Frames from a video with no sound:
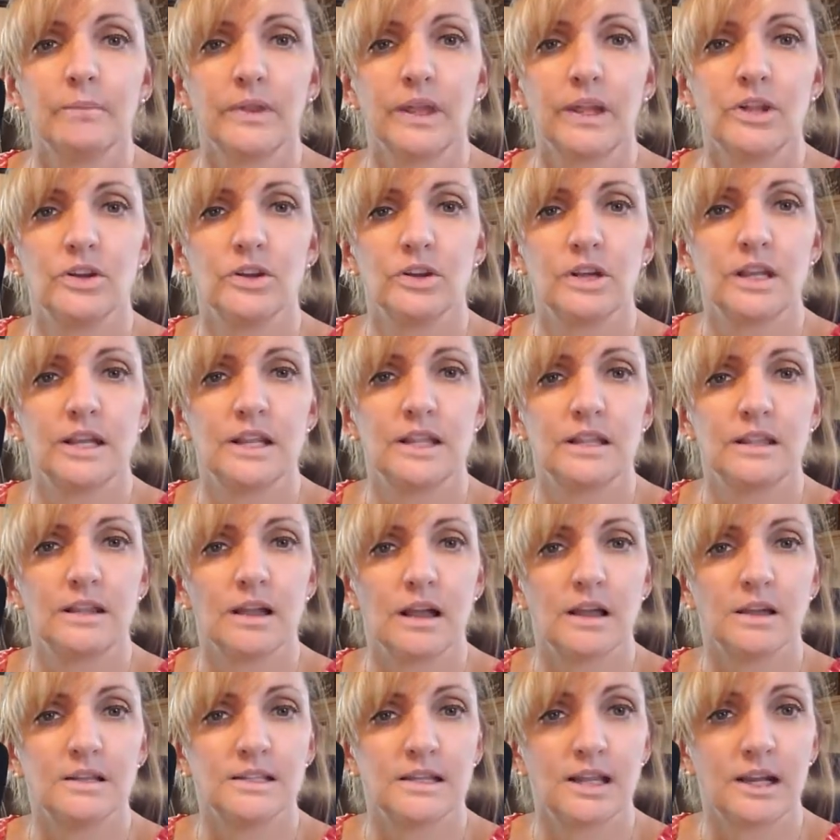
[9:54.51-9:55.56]
and you're getting
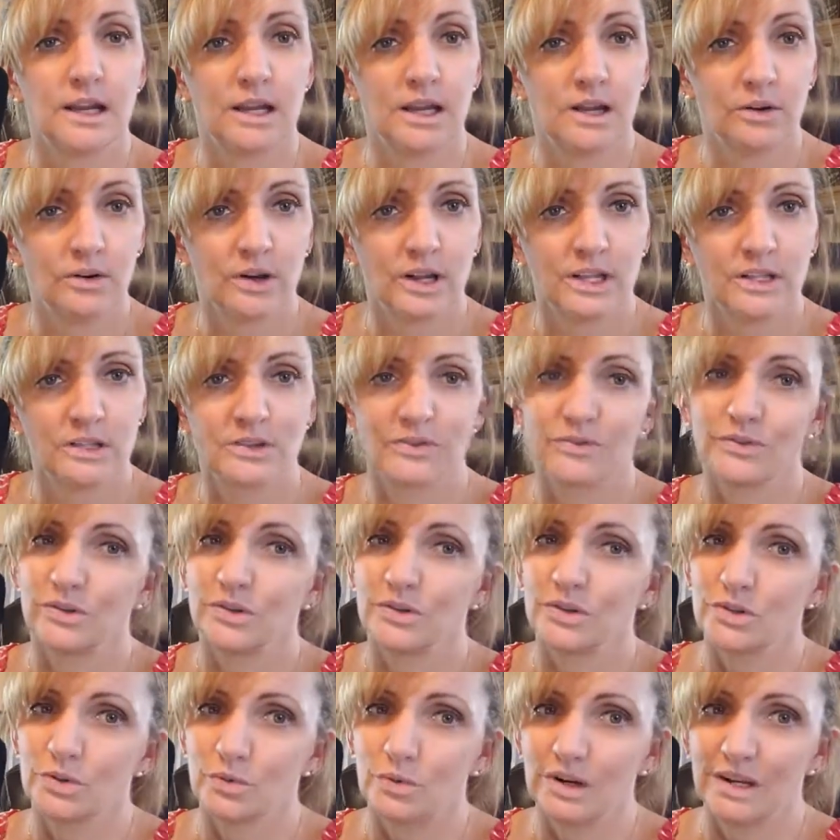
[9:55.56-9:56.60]
a set of earrings
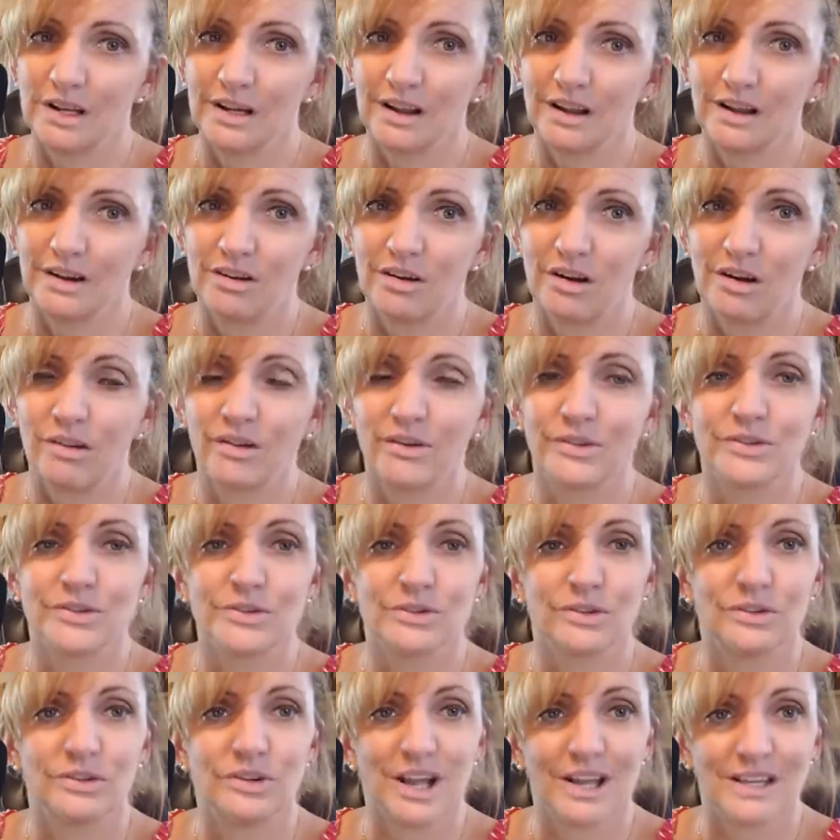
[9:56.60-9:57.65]
for $29
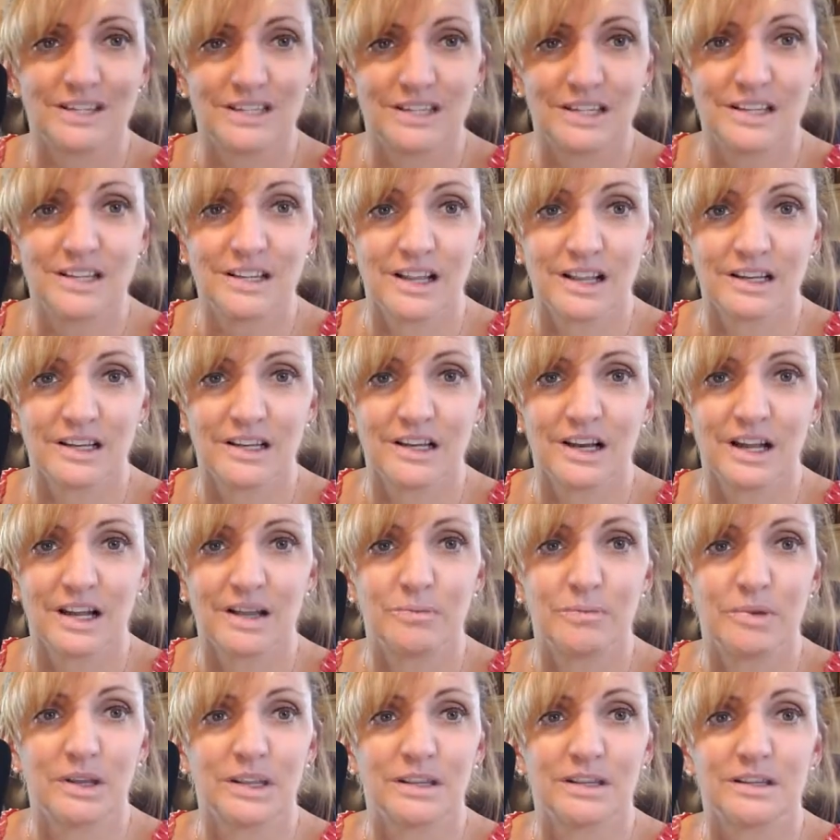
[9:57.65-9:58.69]
or
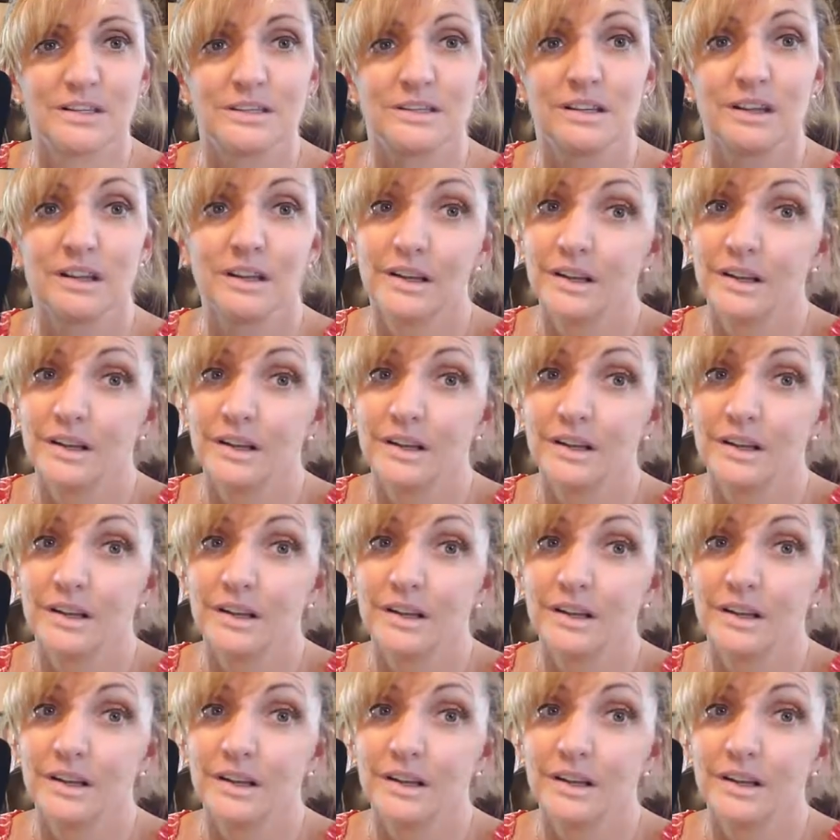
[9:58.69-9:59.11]
$19.99 because